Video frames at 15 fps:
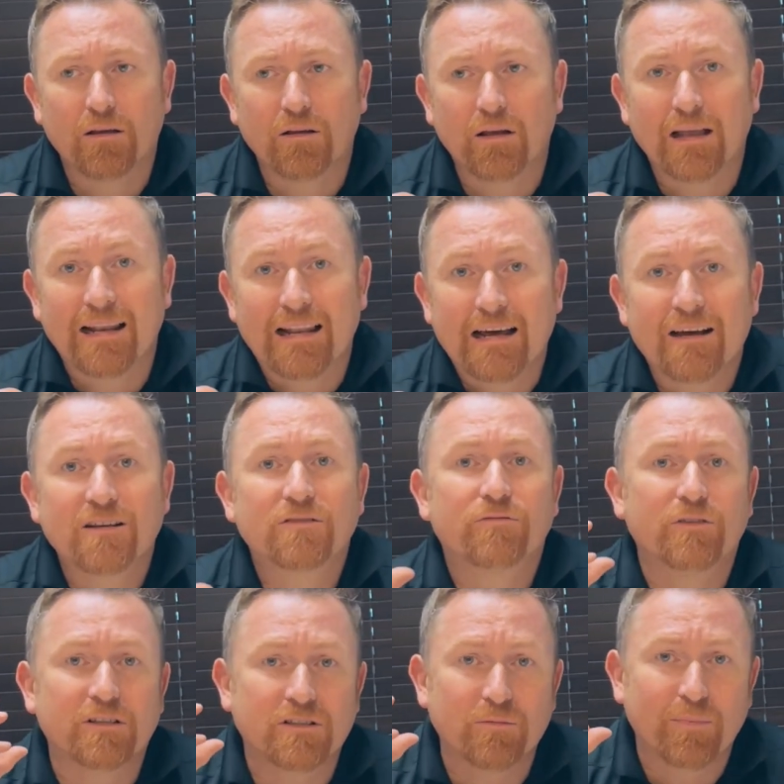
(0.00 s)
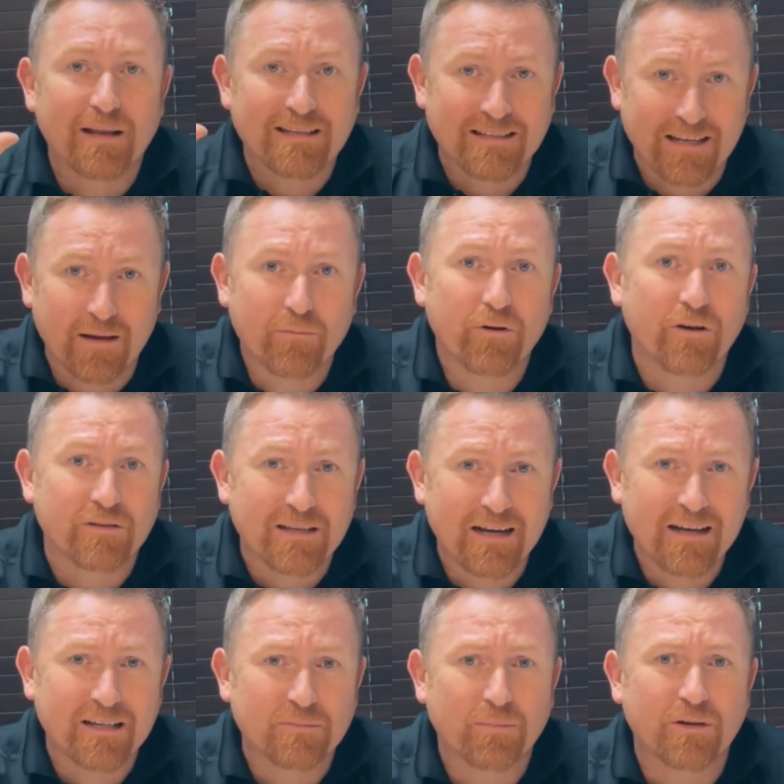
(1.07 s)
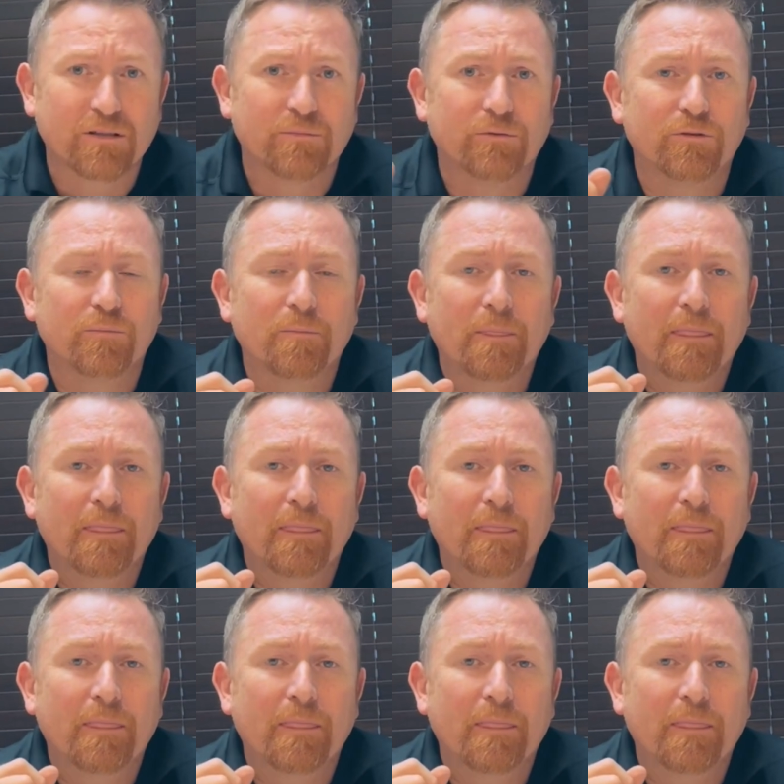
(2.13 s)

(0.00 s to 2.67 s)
allows for us to place an embryo as high as possible